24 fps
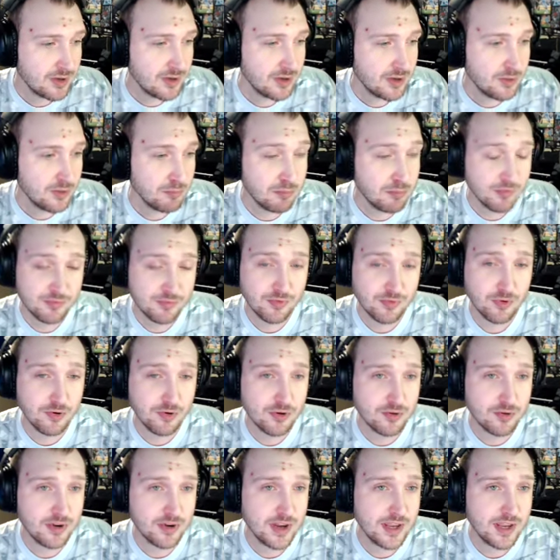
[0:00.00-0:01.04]

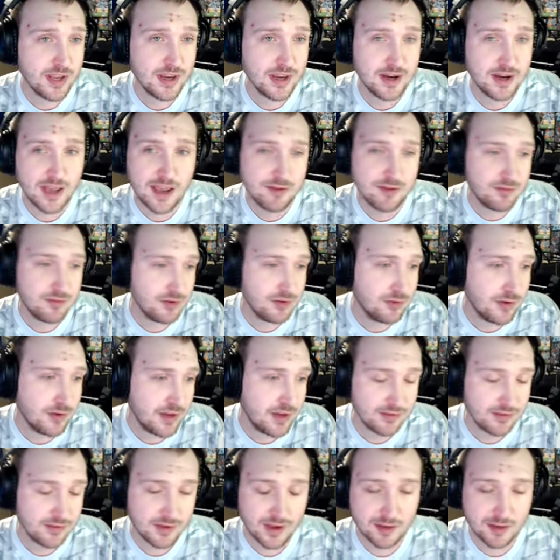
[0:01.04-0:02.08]
Before Ray and after
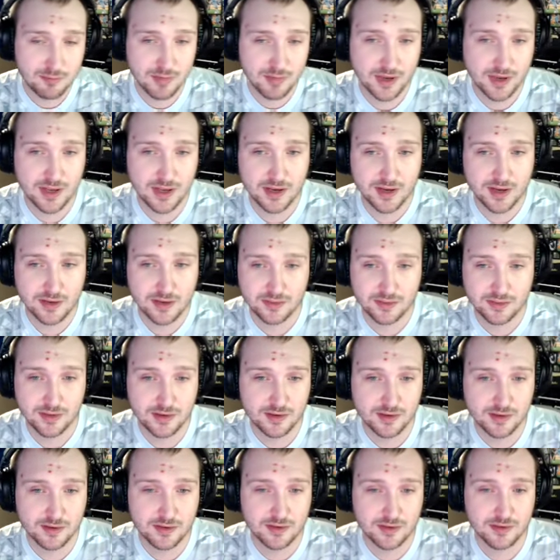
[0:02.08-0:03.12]
Ray's gotten back, I think
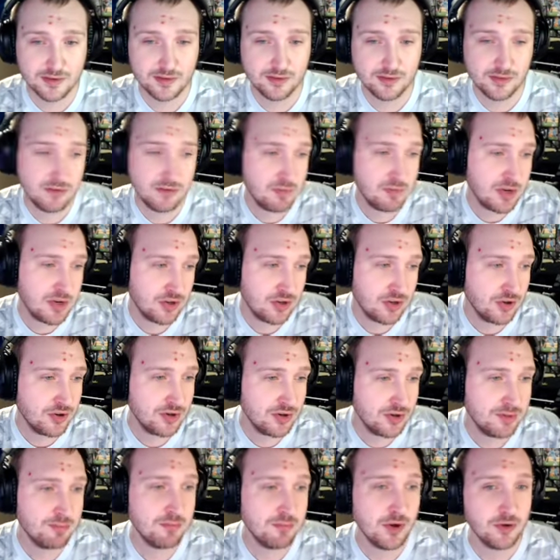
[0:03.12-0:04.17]
they've been
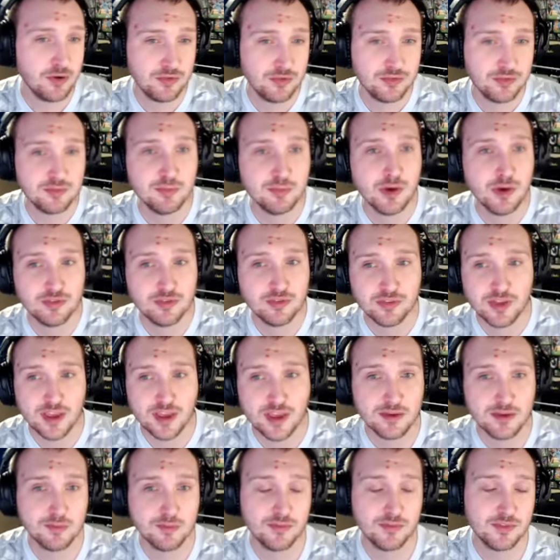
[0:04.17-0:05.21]
good most
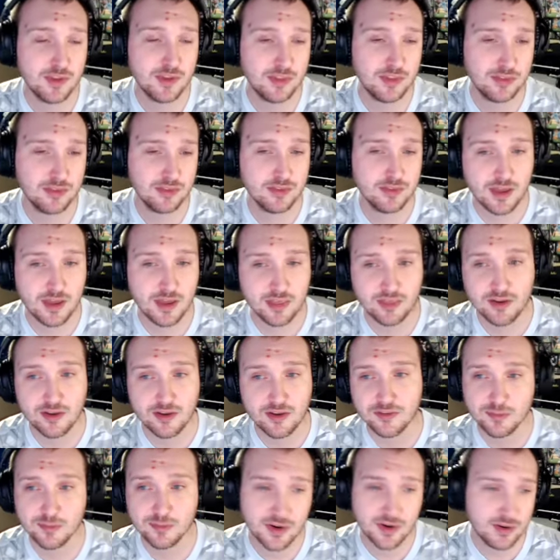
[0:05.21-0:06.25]
games.
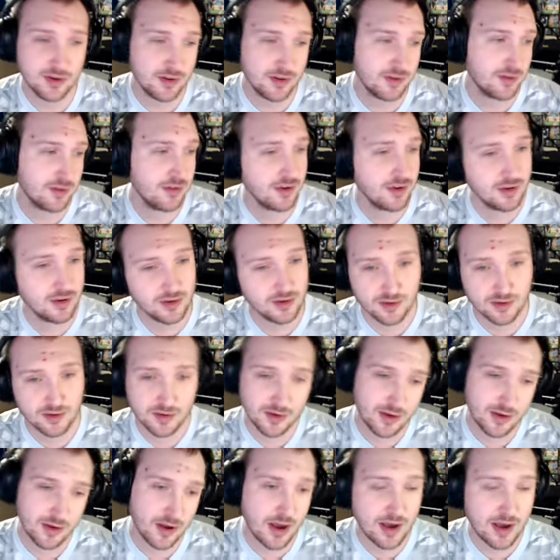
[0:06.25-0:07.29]
There's been a
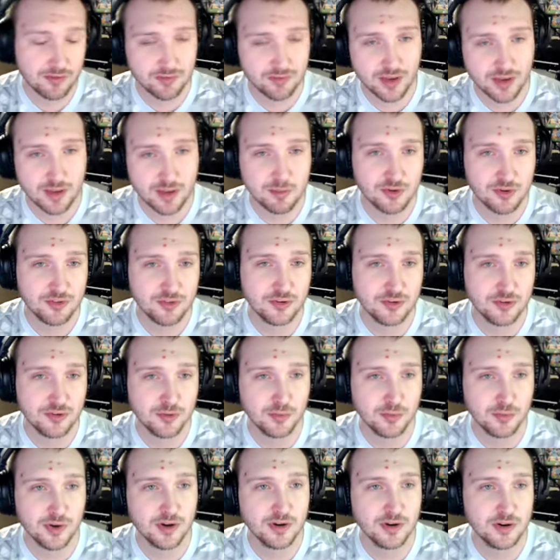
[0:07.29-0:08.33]
off game or
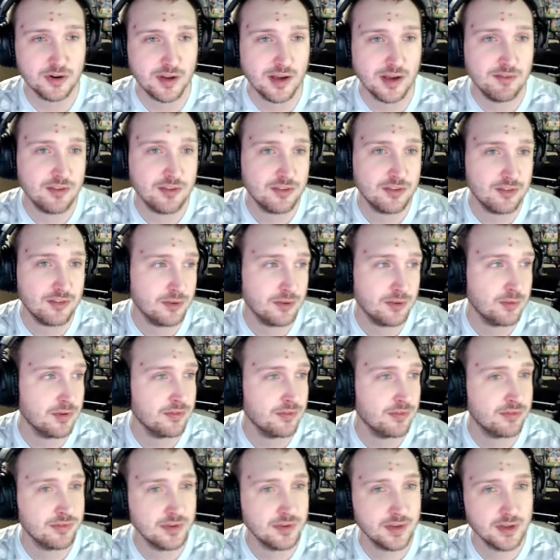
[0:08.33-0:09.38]
two where obviously
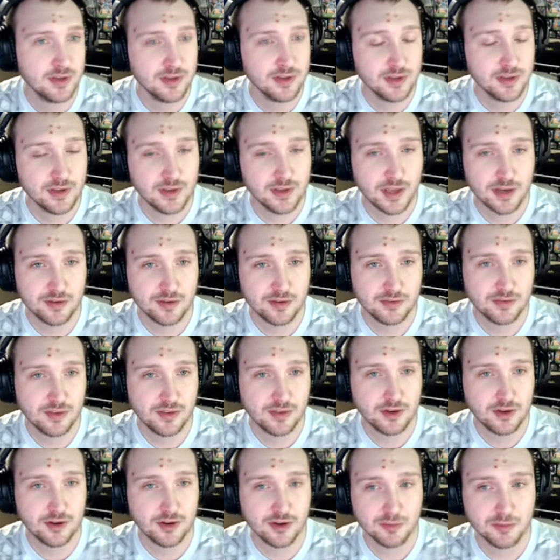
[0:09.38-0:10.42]
we've had a
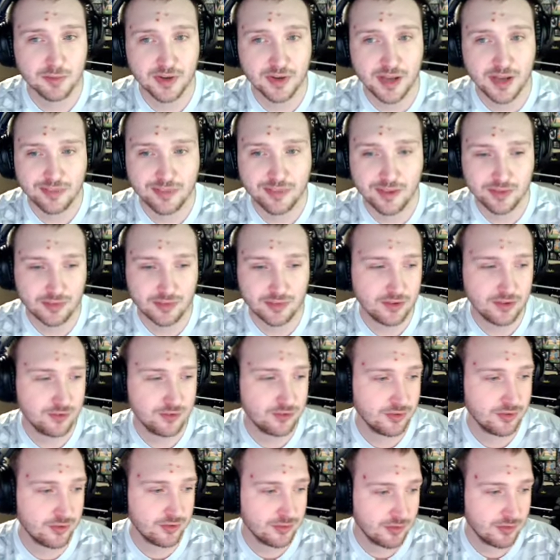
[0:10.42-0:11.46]
stinker, but I think that's
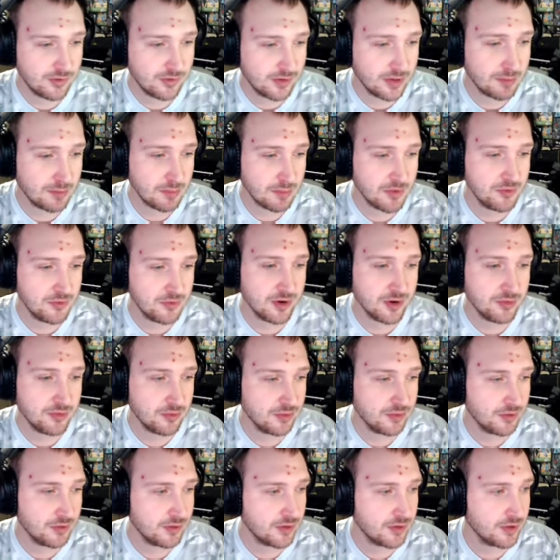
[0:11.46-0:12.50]
just the team in
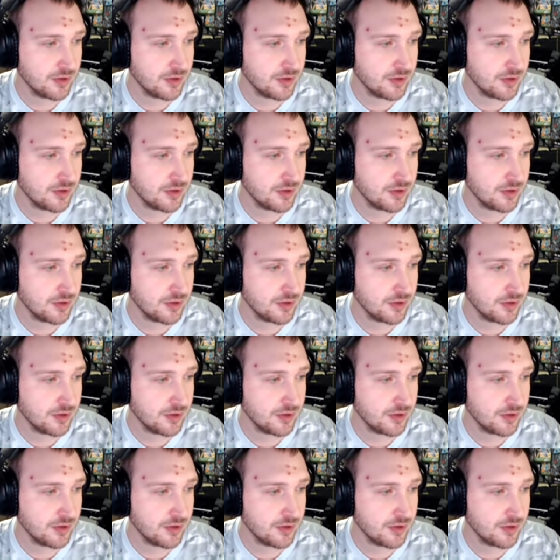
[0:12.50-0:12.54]
general.